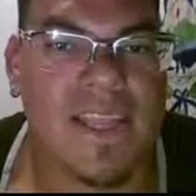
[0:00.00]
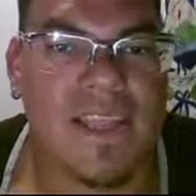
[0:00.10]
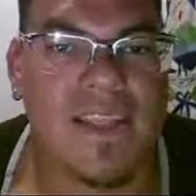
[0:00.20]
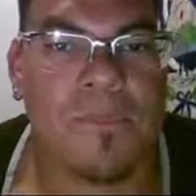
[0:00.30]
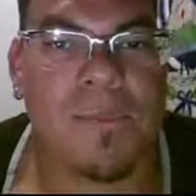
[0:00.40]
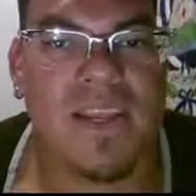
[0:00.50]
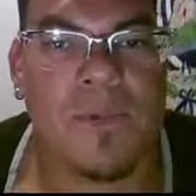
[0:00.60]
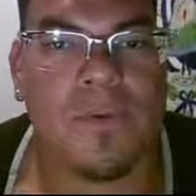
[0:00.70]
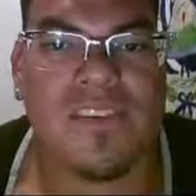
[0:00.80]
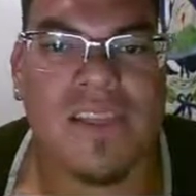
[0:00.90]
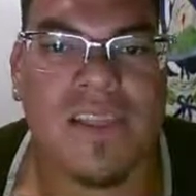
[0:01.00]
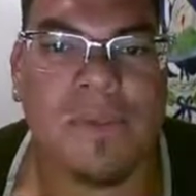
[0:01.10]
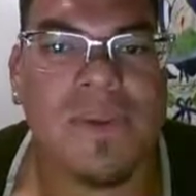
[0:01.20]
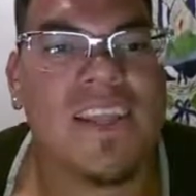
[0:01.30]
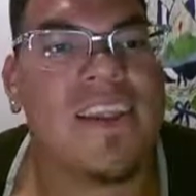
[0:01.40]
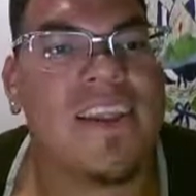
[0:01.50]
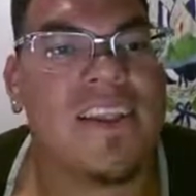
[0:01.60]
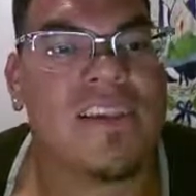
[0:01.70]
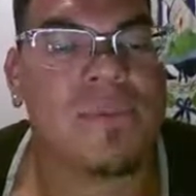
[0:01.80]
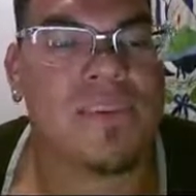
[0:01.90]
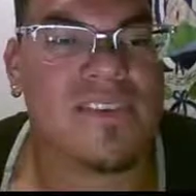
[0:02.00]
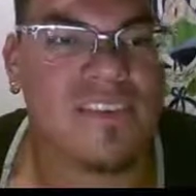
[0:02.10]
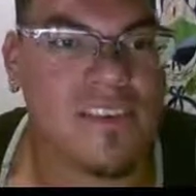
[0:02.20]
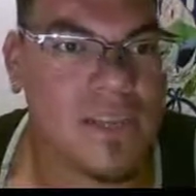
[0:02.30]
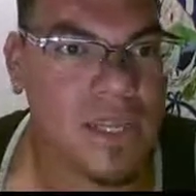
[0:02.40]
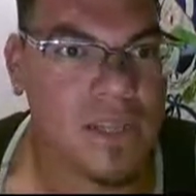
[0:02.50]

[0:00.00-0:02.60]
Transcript: the company was eliminating his position